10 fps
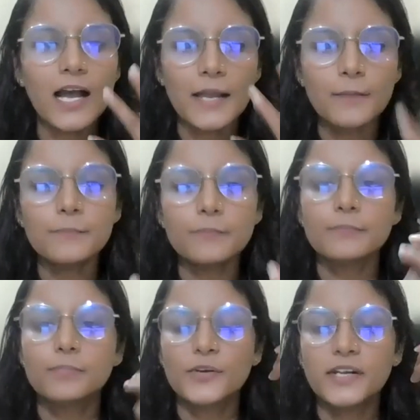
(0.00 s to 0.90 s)
am
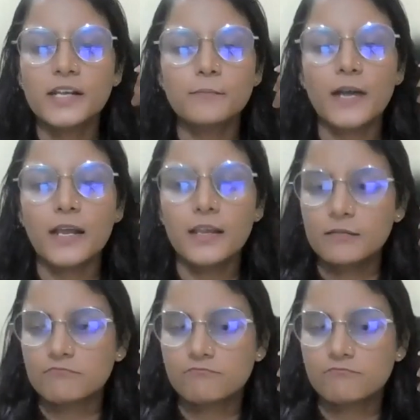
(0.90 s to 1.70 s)
putting my,